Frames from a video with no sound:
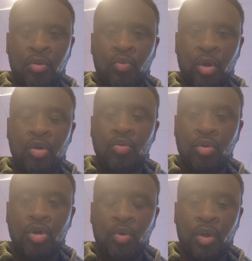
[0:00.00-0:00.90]

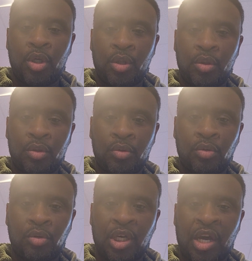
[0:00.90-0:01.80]

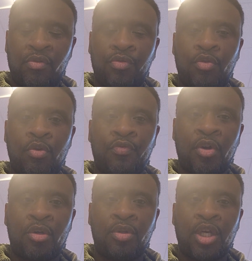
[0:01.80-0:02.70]
to have a firm
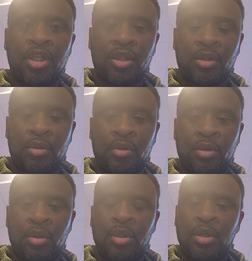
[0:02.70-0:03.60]
foundation
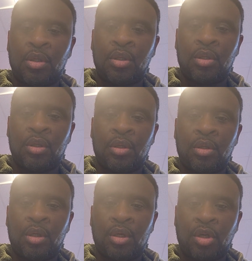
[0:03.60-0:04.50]

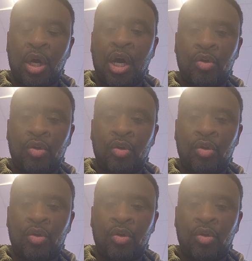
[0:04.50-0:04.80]
in your